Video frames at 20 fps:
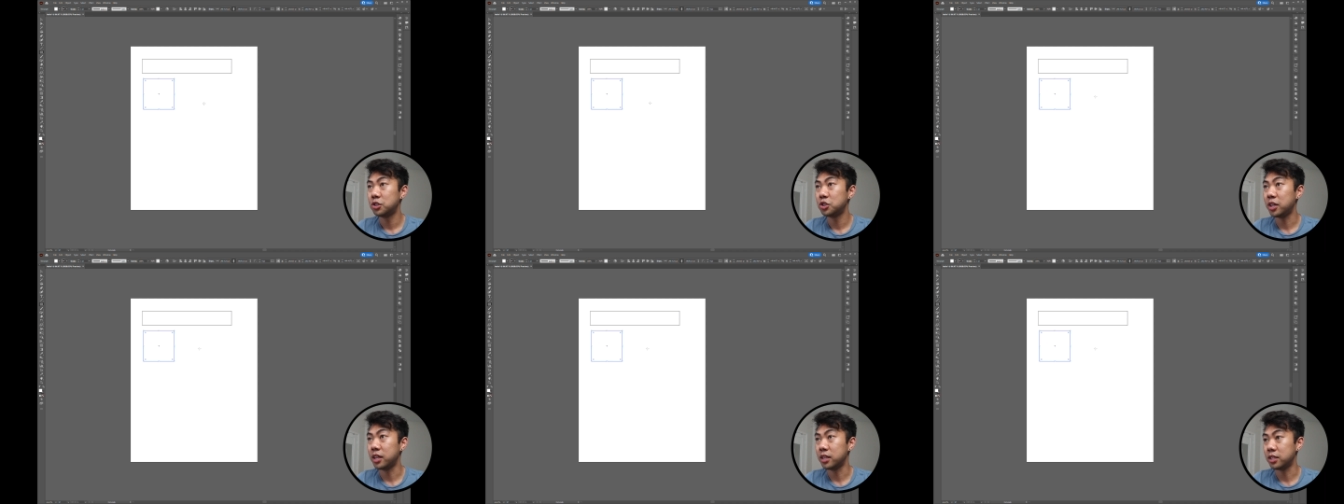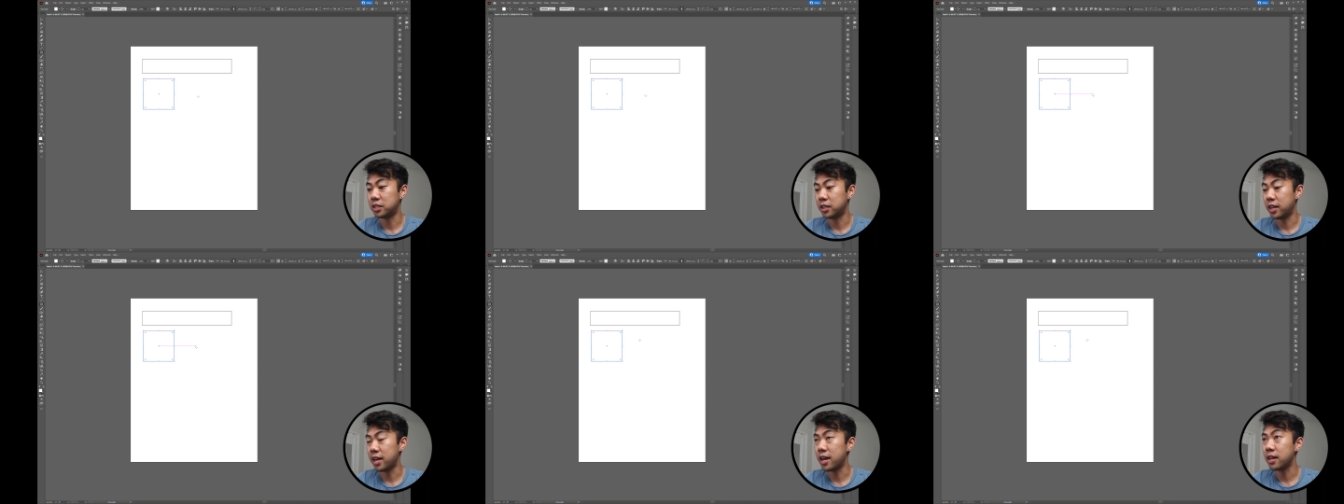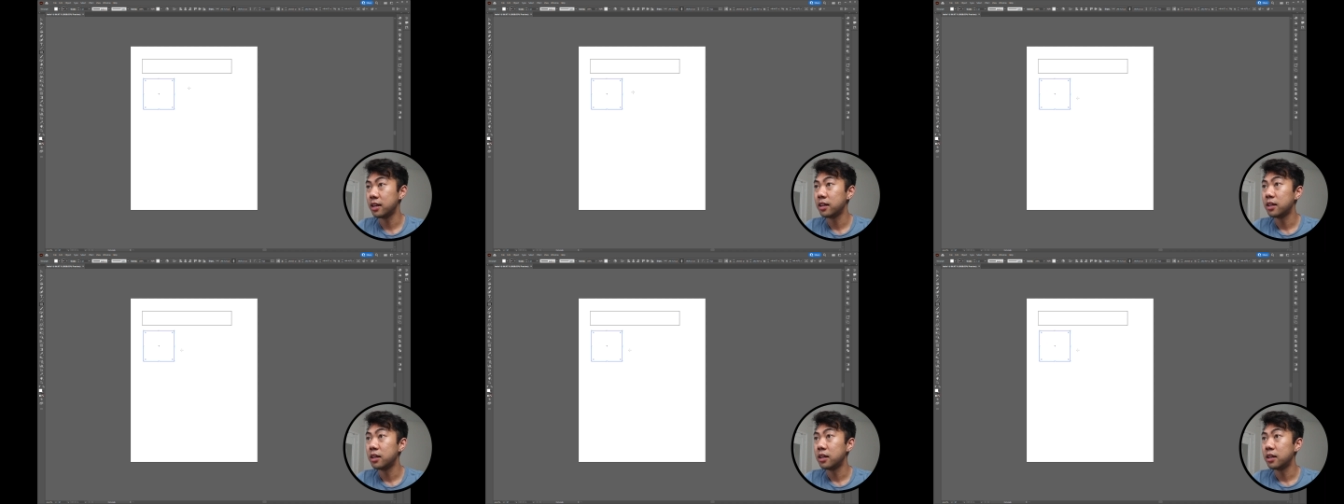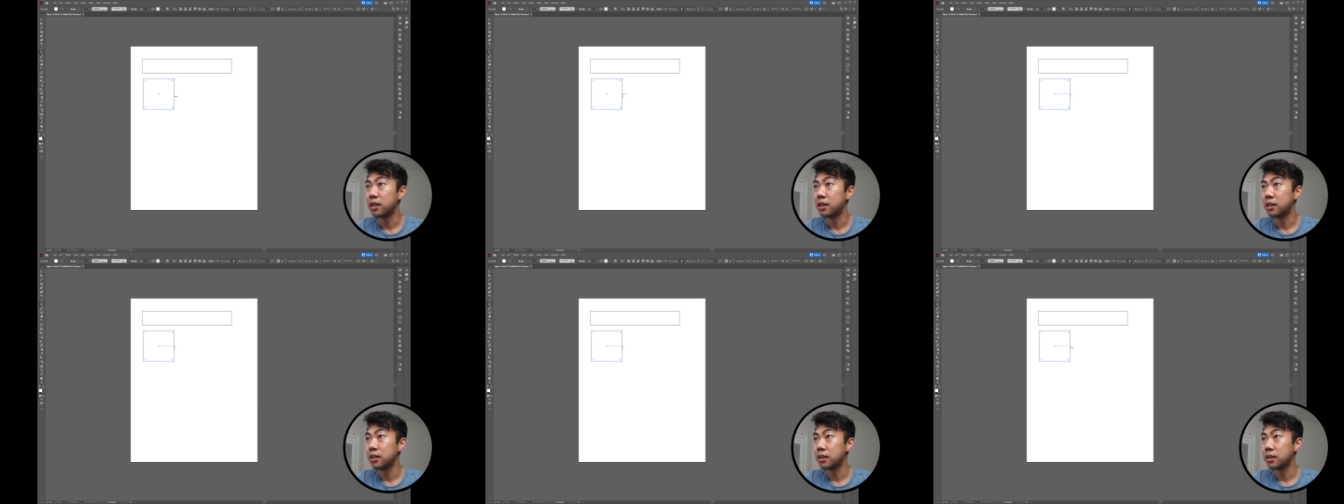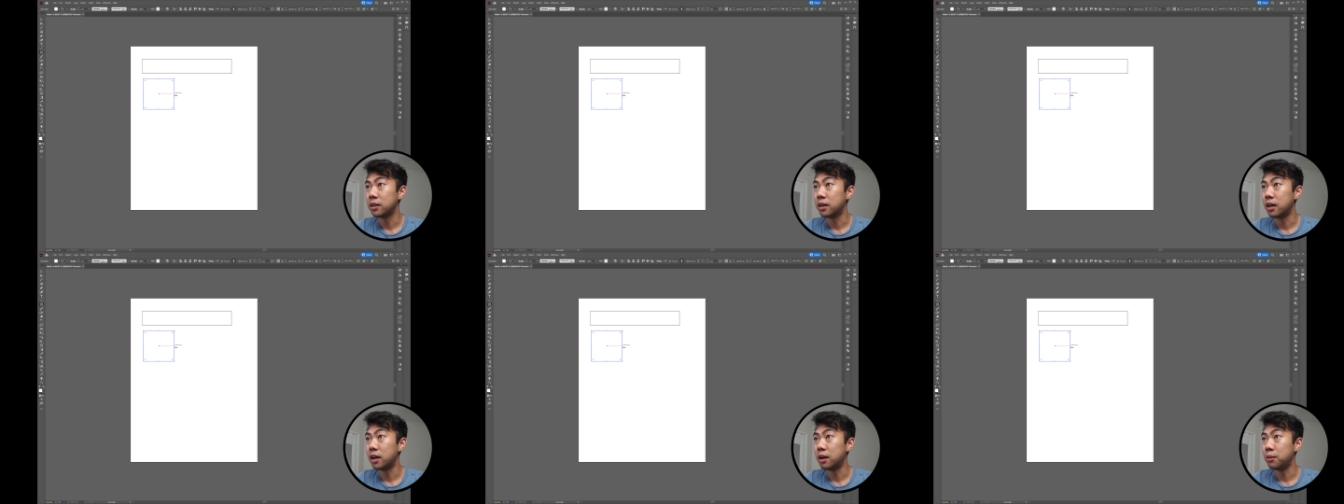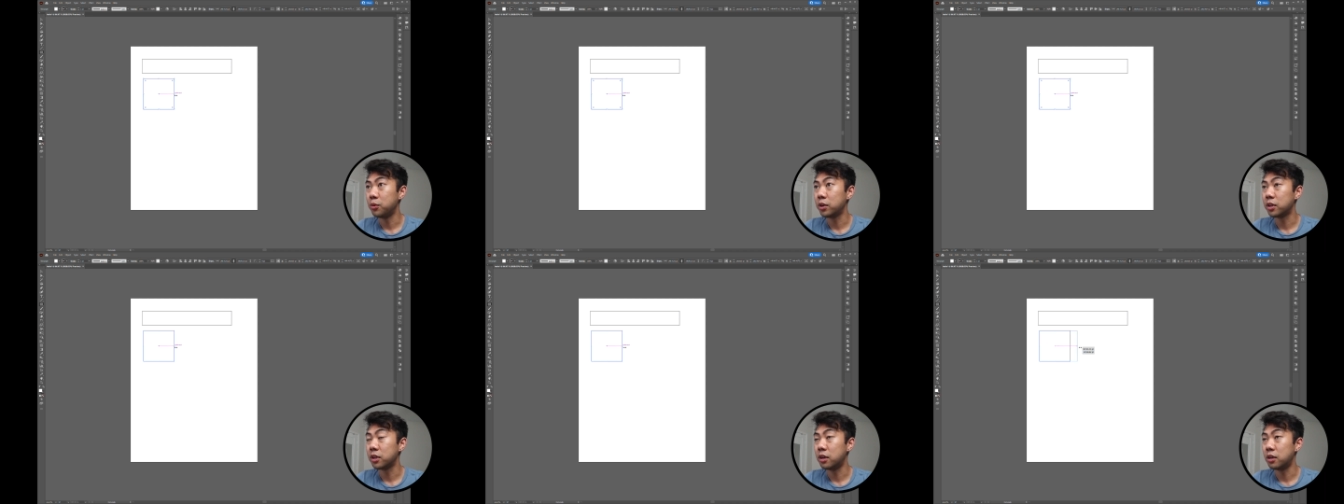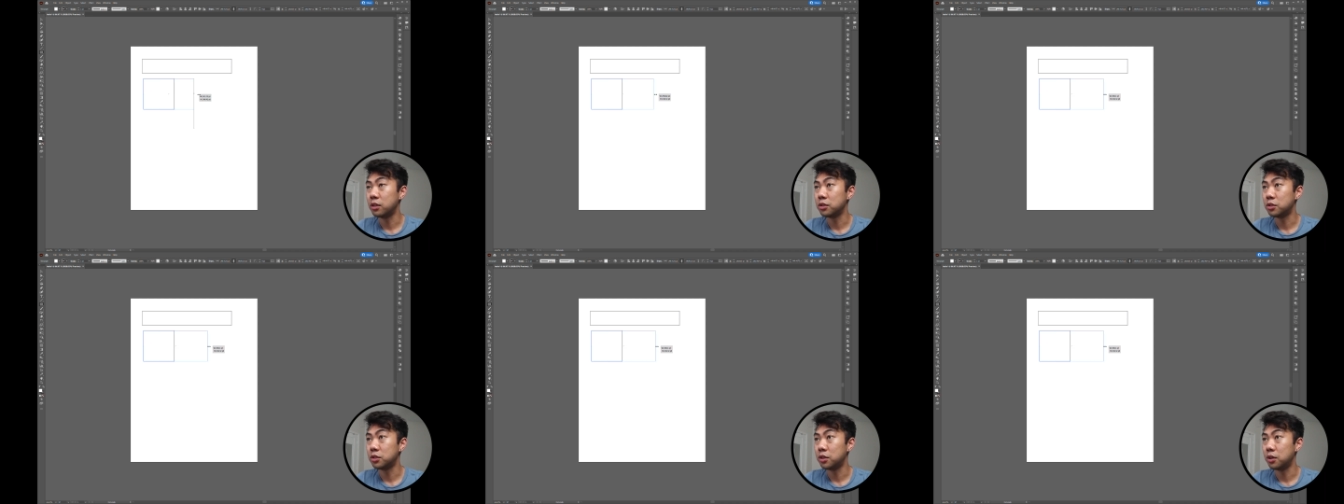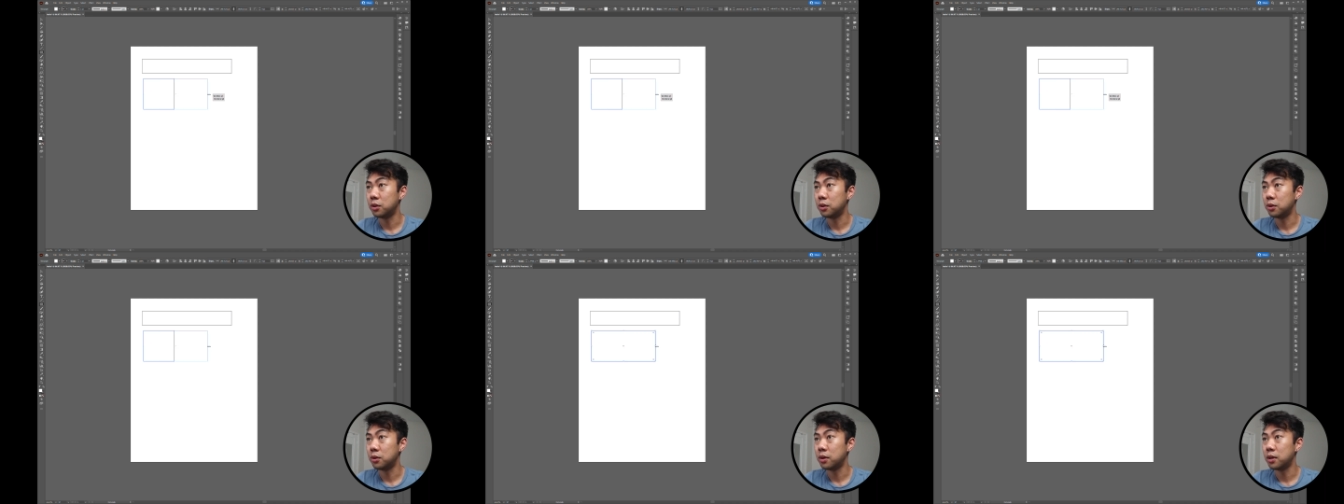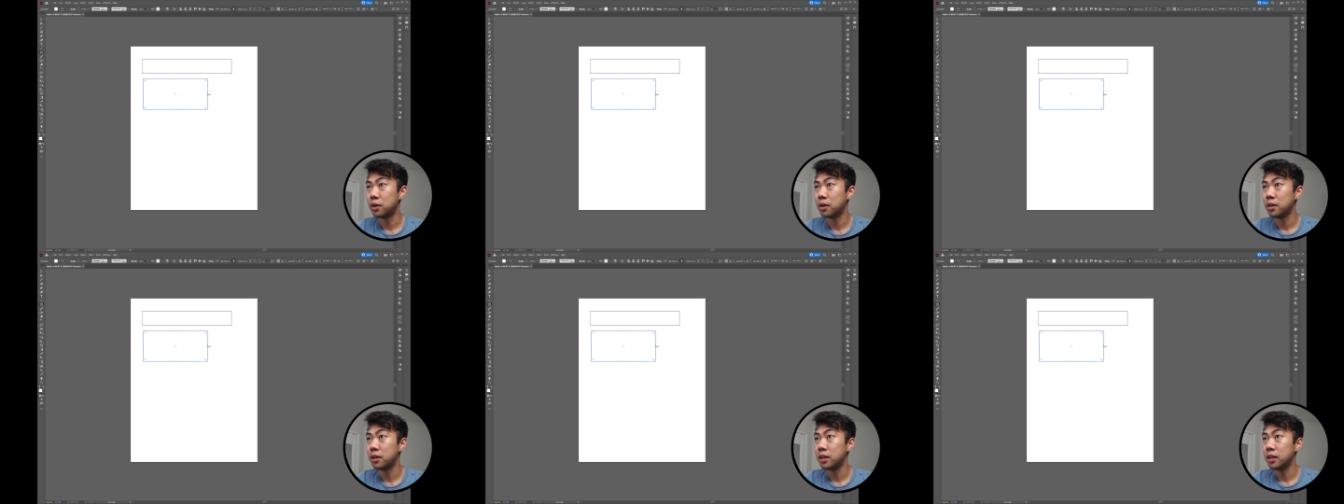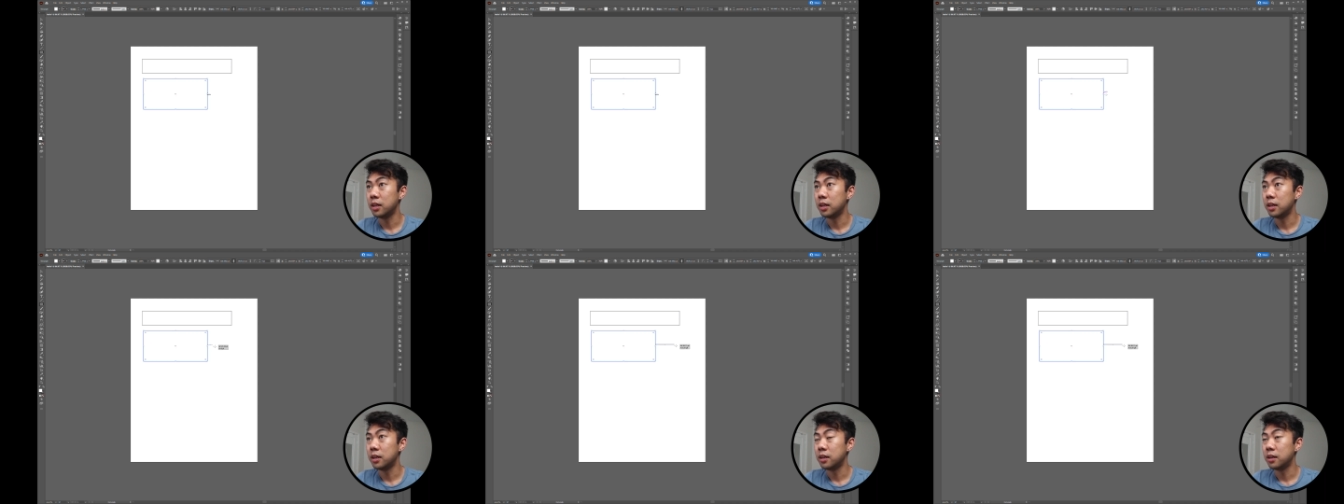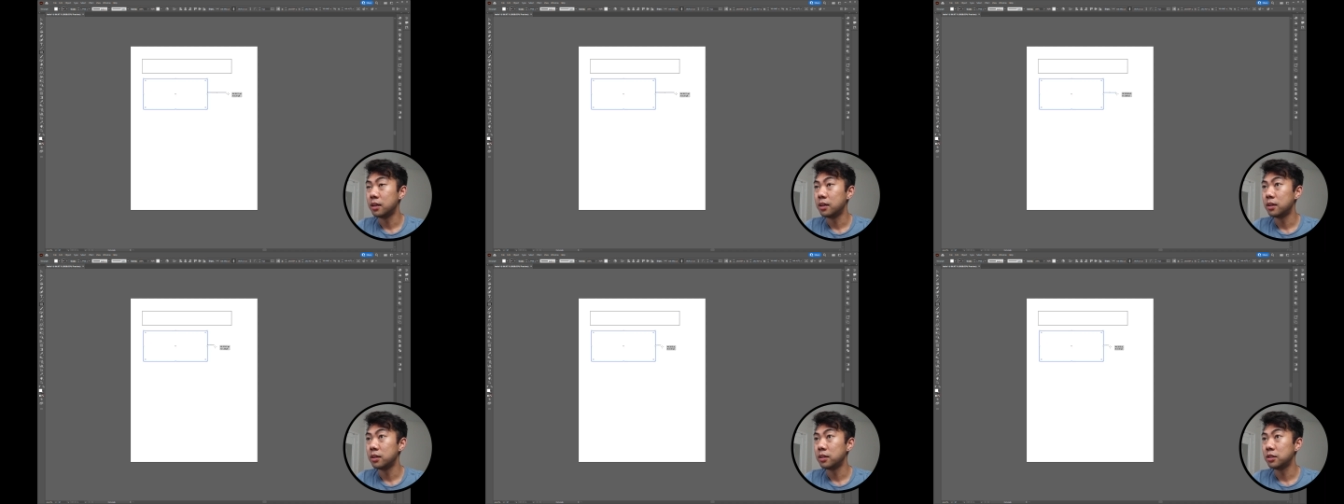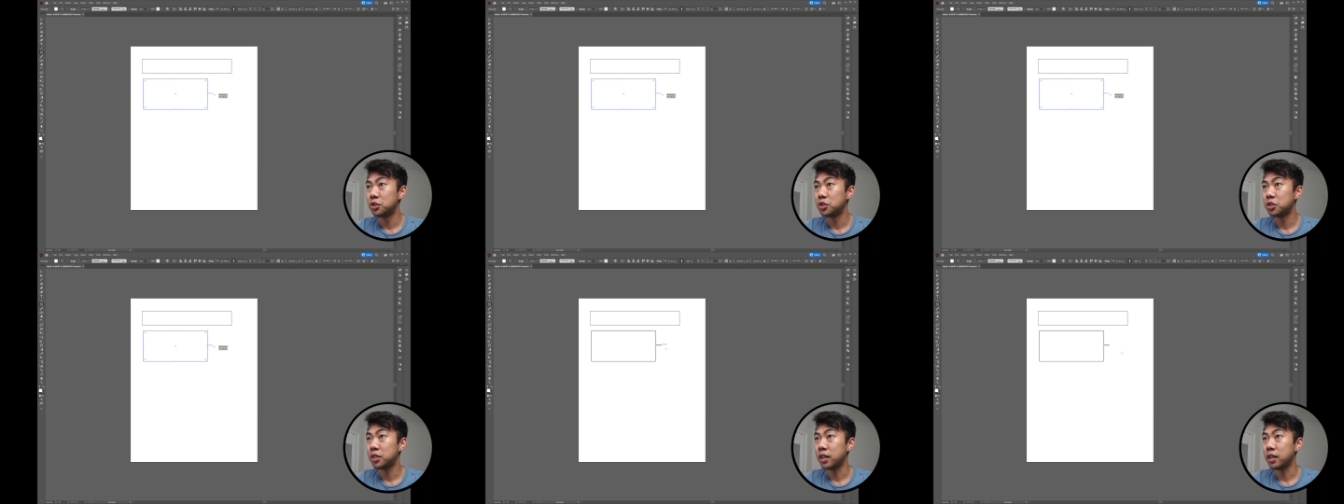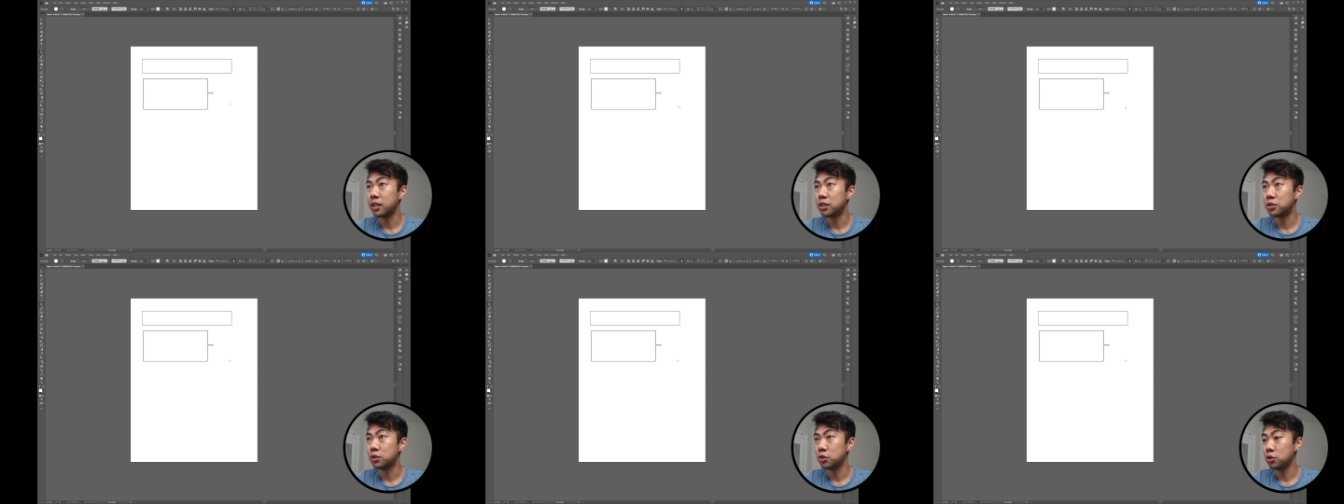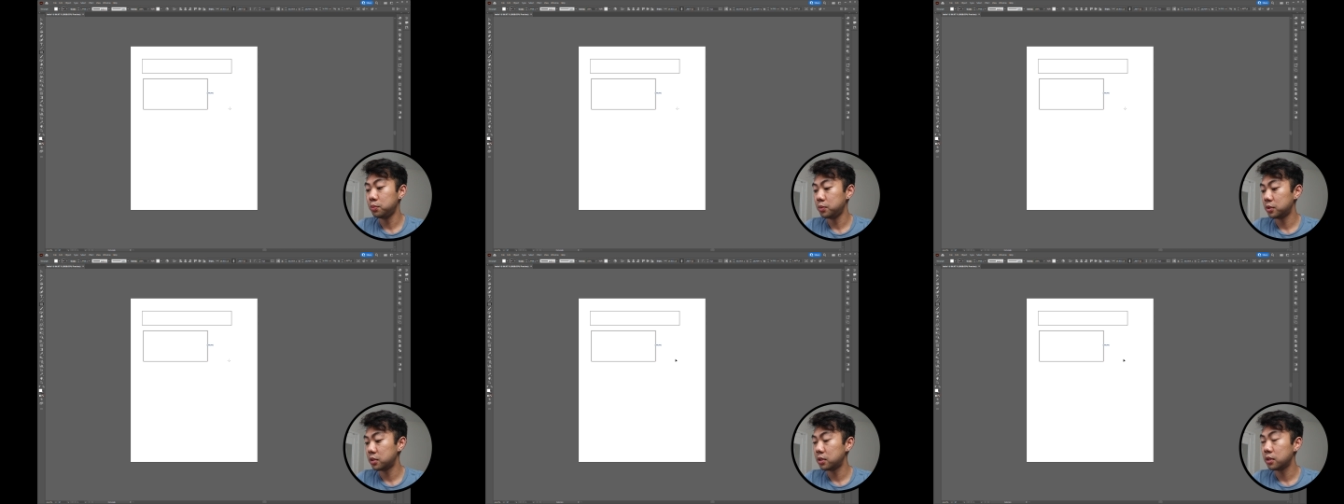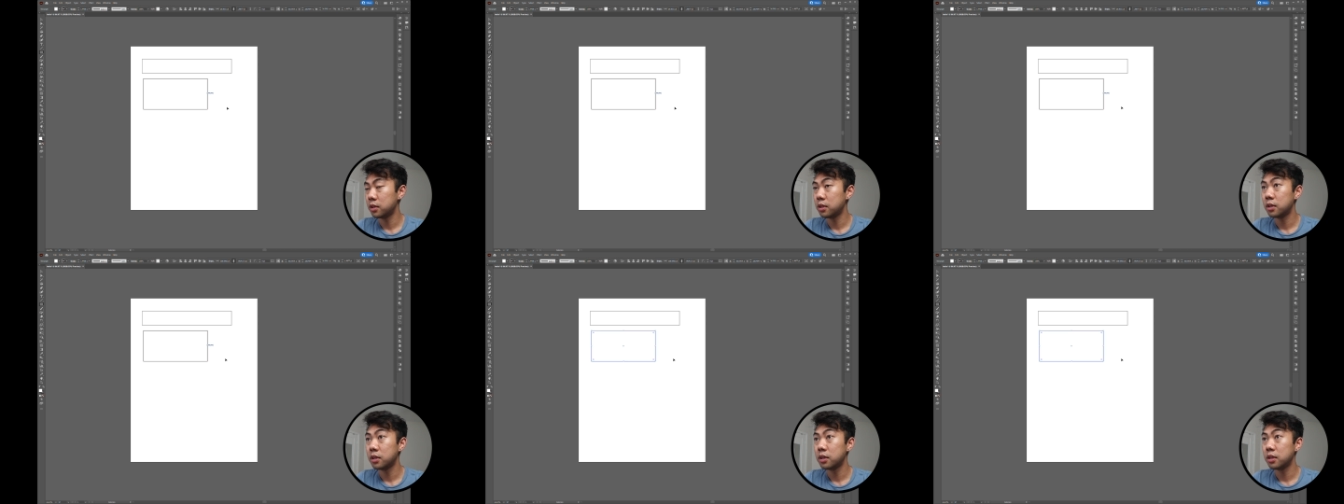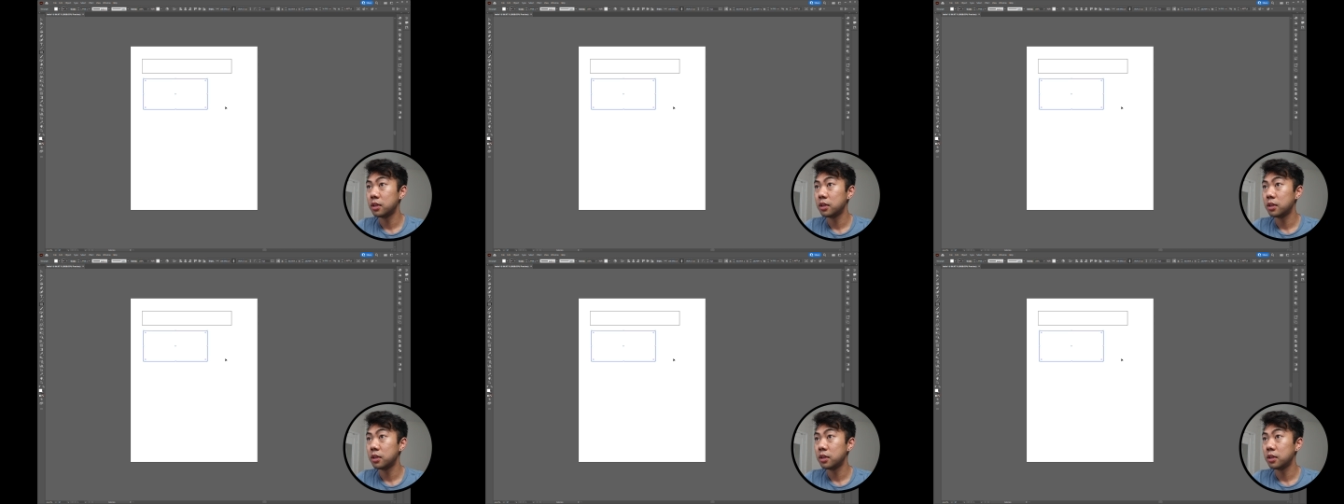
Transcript: change that. Um, we can also change, oops.